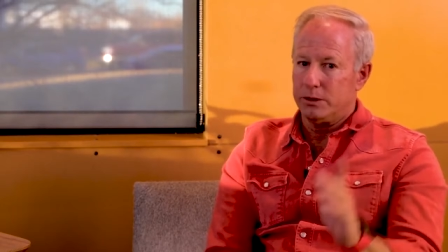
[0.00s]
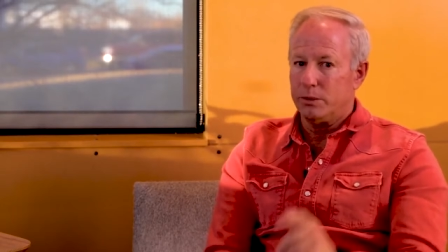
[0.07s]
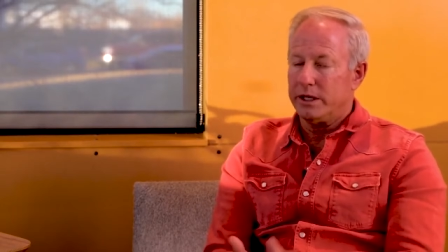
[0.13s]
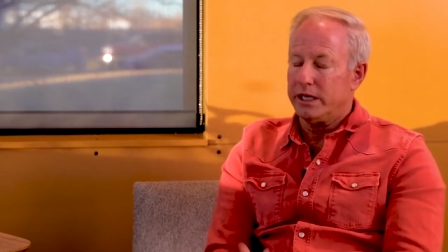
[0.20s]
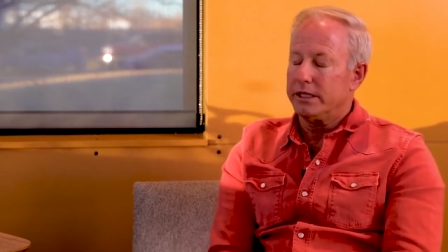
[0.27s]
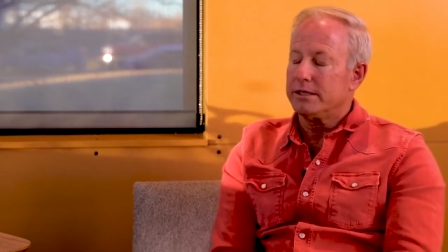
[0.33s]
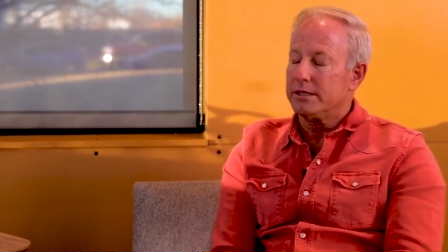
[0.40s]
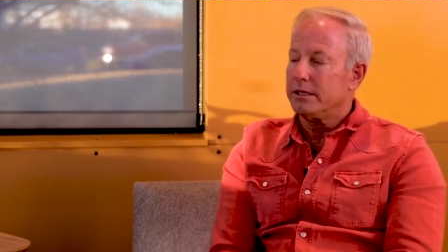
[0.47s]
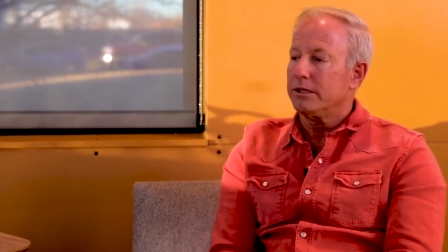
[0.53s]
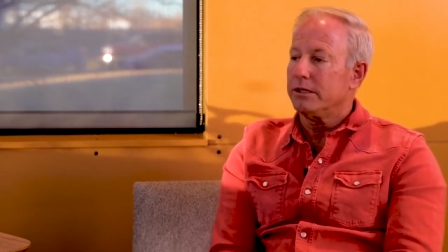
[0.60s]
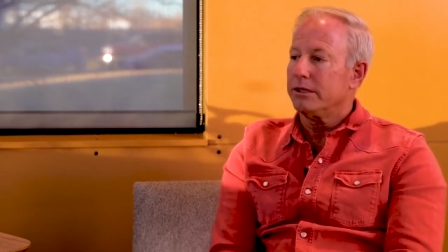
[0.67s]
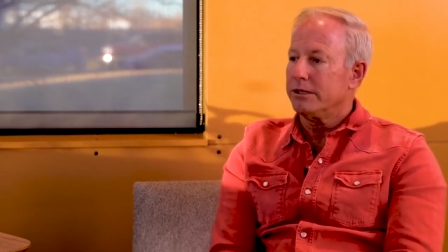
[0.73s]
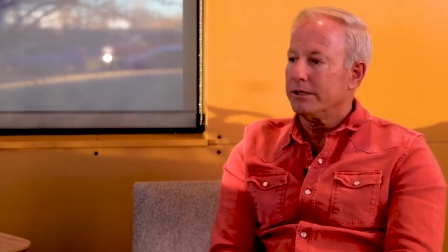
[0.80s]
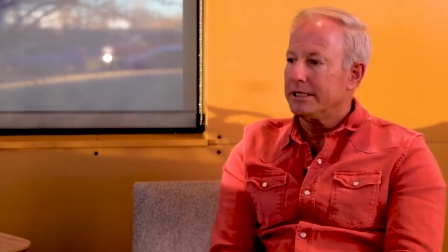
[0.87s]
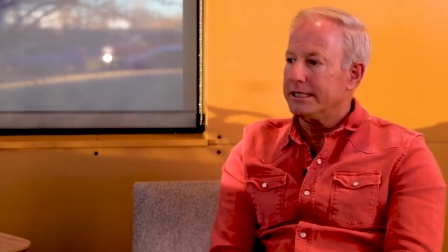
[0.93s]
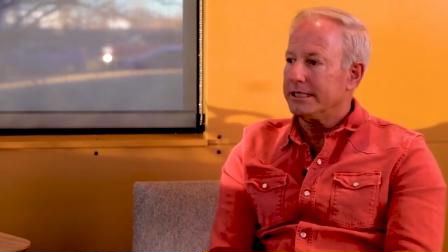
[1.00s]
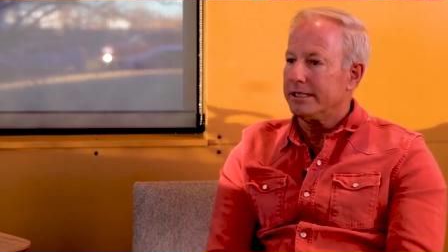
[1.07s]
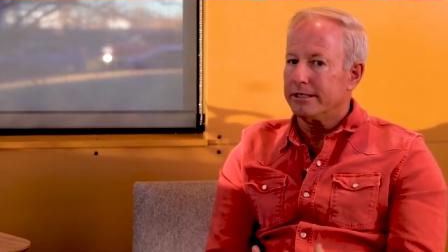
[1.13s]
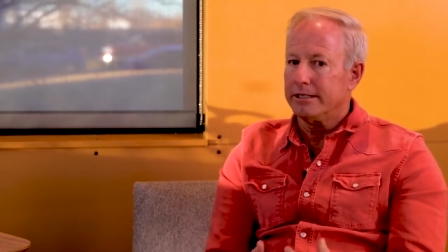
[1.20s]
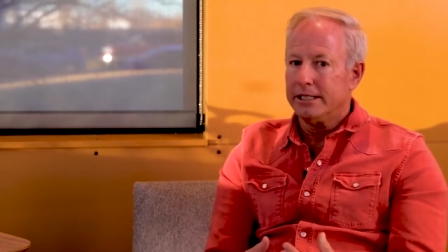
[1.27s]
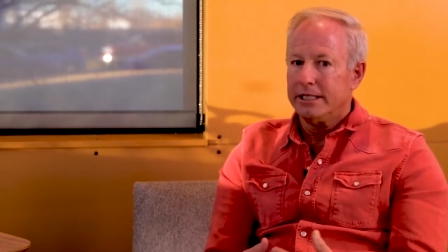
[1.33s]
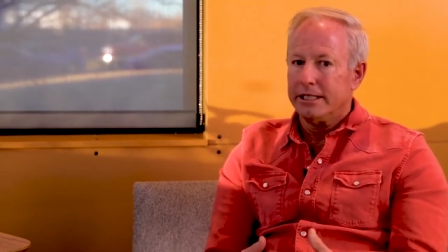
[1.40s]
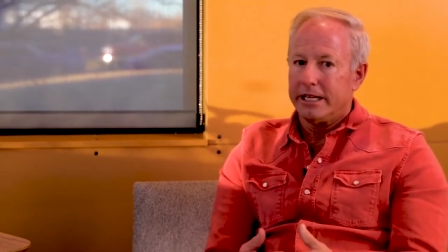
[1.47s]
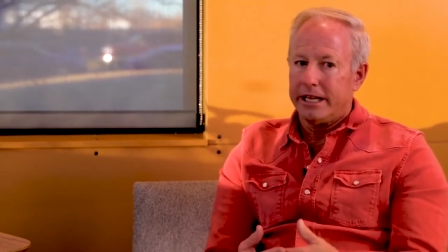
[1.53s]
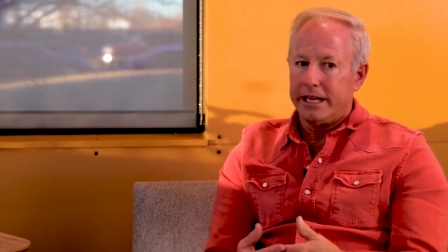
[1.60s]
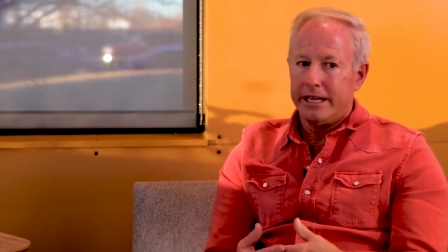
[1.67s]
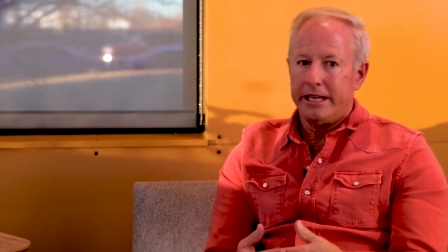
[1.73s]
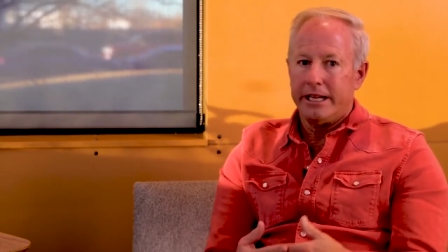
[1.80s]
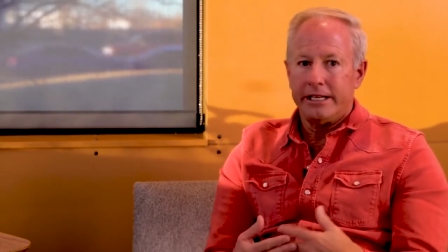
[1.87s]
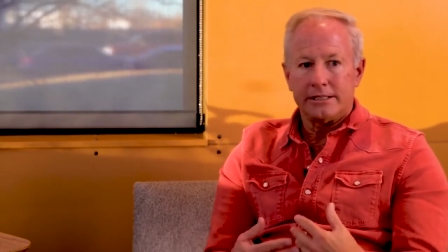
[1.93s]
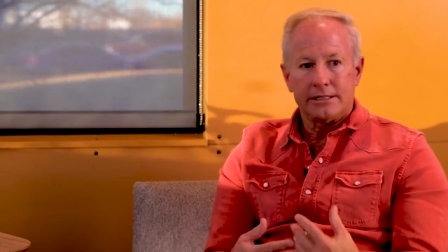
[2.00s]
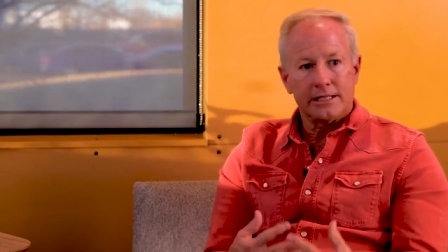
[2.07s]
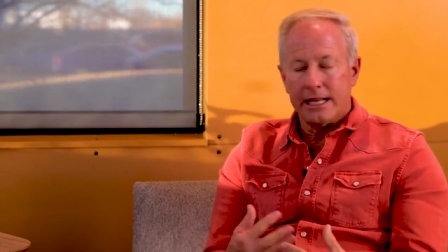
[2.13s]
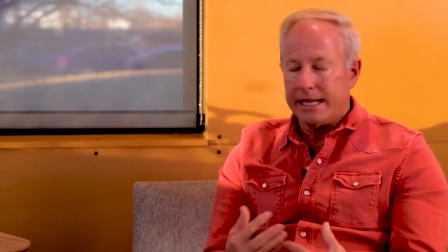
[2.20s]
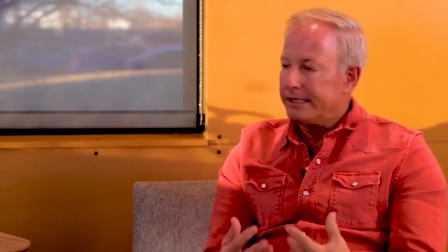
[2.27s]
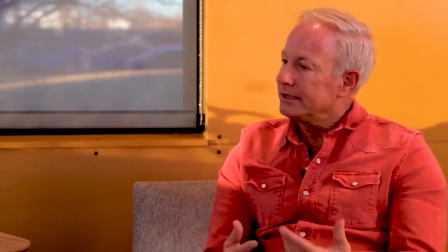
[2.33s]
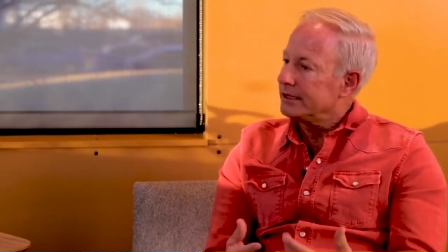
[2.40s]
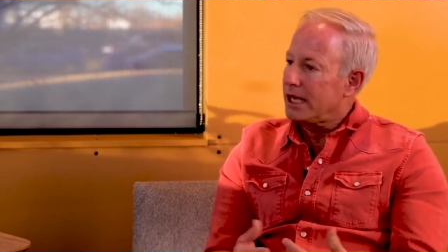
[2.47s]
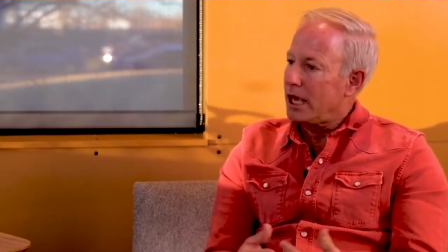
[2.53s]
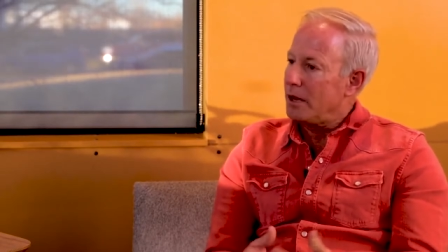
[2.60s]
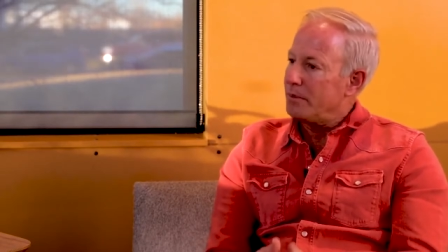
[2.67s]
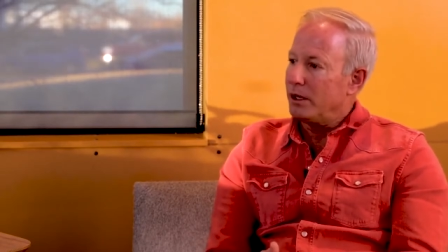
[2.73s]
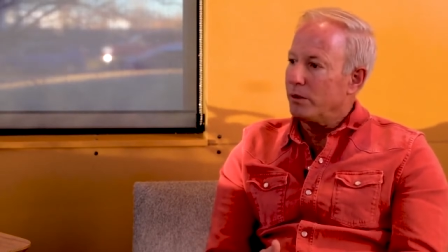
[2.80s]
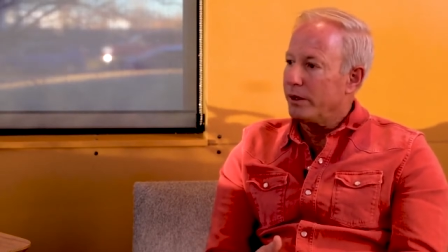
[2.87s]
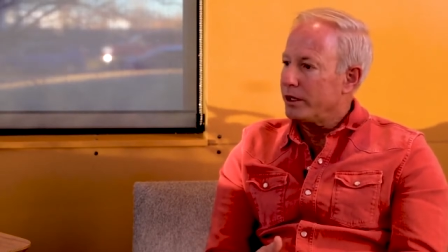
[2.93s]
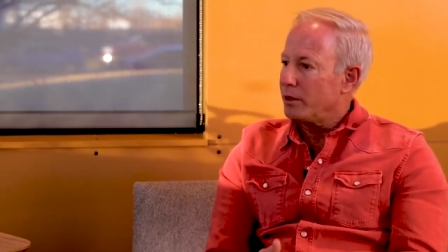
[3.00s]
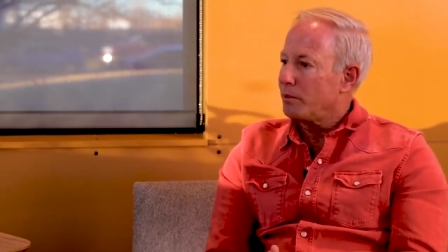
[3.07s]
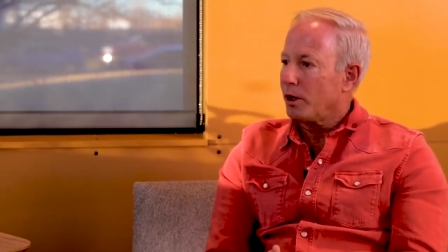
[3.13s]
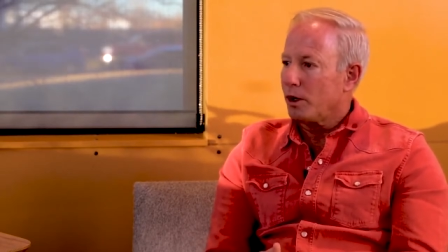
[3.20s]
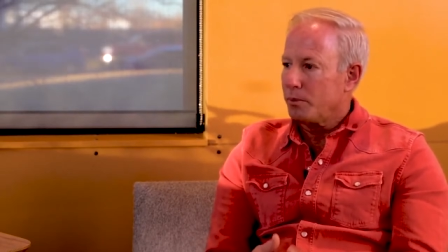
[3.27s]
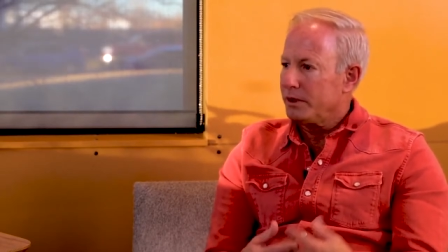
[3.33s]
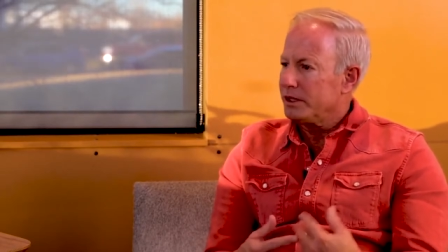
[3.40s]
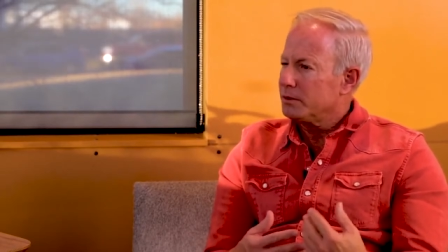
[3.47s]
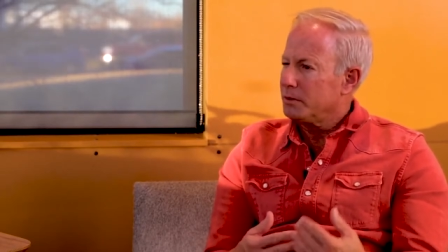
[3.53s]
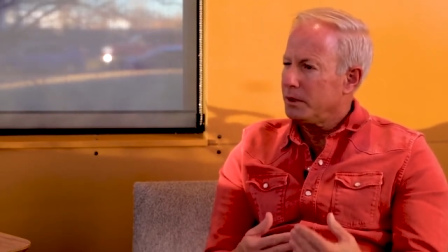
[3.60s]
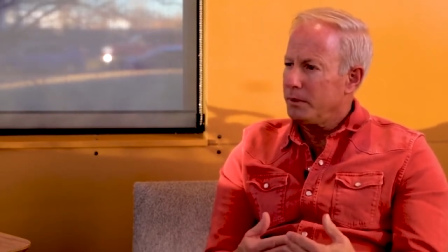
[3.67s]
to what I said earlier, it's landscaping with a purpose.